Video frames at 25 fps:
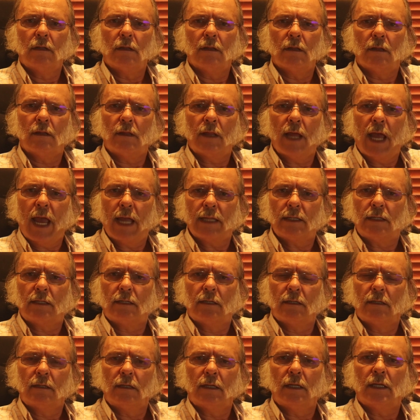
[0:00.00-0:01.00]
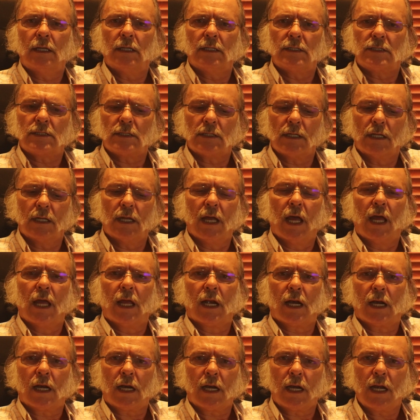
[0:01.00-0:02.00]
That is
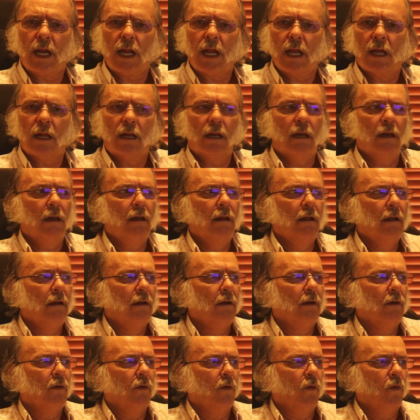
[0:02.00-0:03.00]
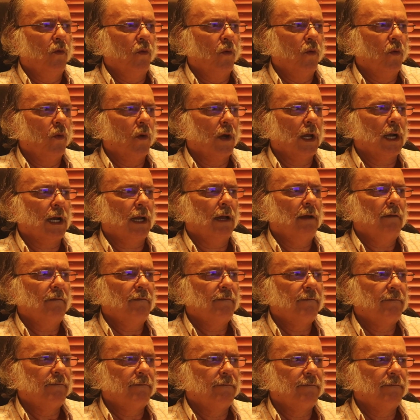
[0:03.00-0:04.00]
a real what a
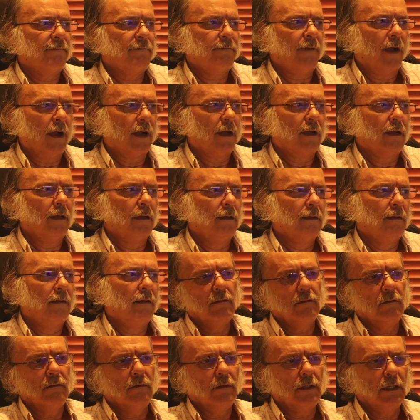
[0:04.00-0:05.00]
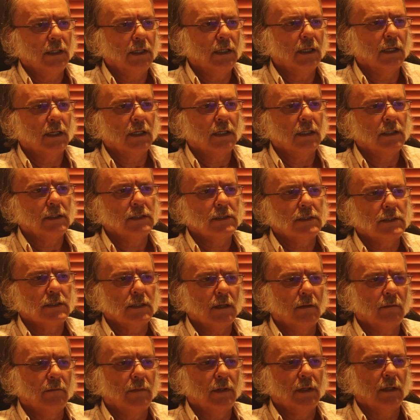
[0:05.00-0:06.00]
fuck. Here is
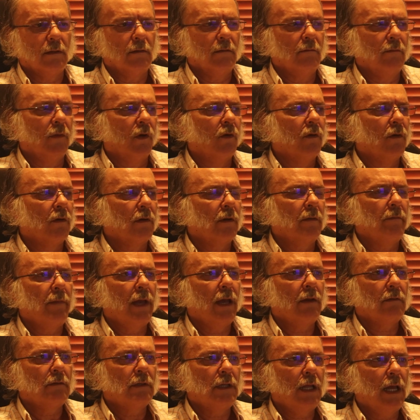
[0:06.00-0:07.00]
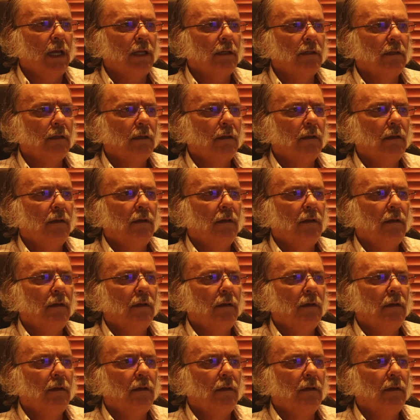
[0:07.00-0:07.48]
something more about that.